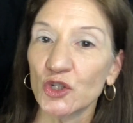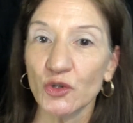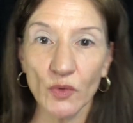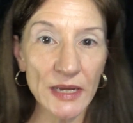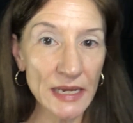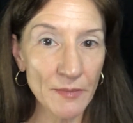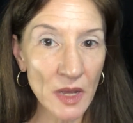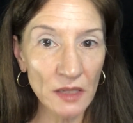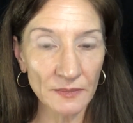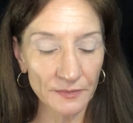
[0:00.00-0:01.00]
Dream,
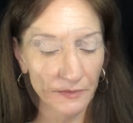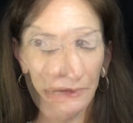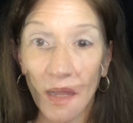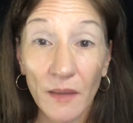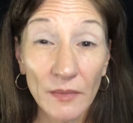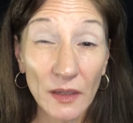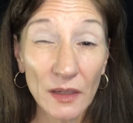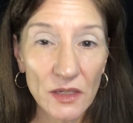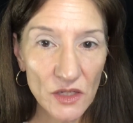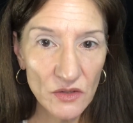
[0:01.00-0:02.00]
and I'm
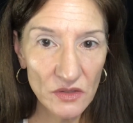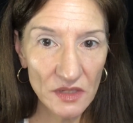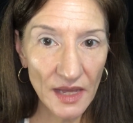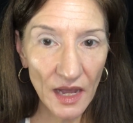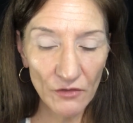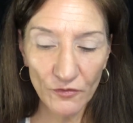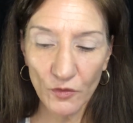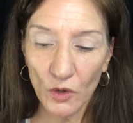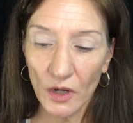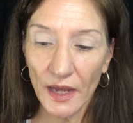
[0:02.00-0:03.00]
gonna use that
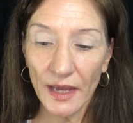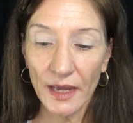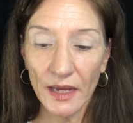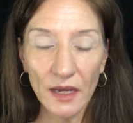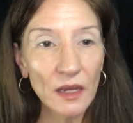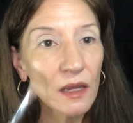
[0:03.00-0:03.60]
for a